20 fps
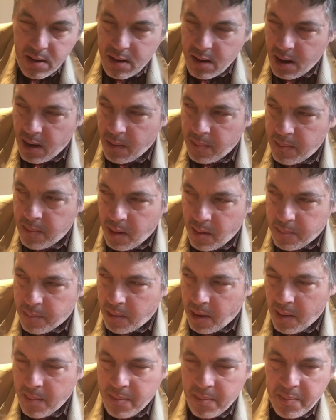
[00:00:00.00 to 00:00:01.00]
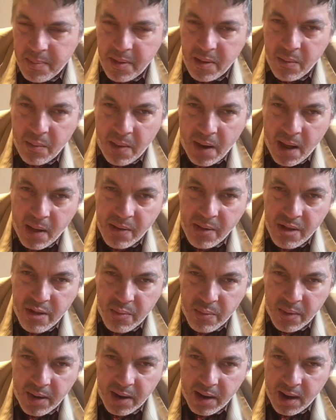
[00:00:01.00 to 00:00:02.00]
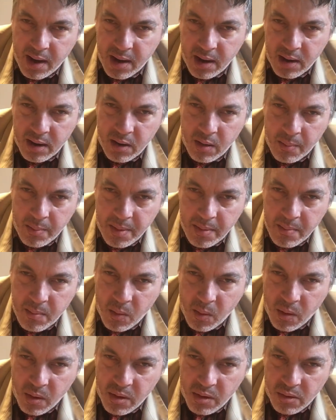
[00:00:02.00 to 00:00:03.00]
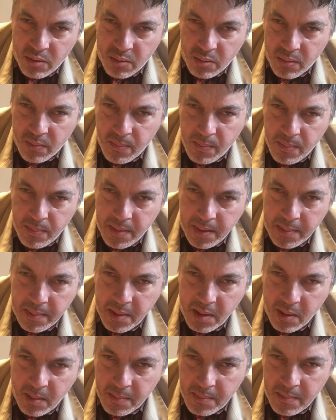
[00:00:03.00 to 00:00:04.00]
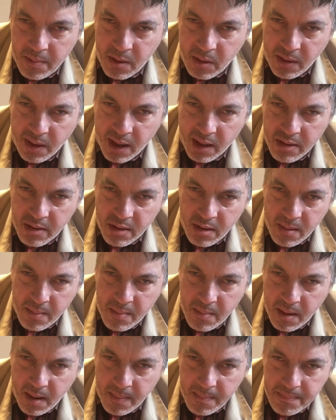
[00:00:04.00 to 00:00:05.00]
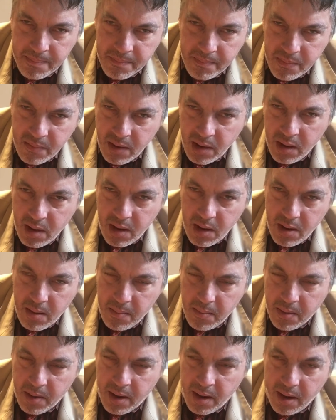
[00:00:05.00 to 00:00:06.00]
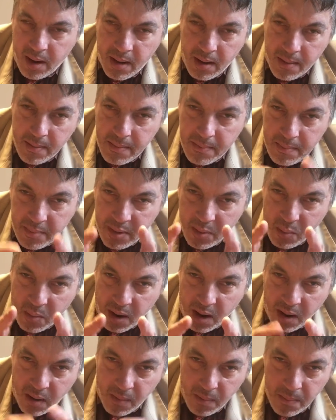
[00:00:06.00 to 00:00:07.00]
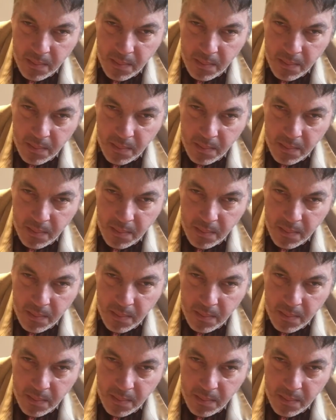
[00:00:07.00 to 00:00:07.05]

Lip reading: I'll probably be around this weekend a little bit more, so maybe I'll get something up. But be well.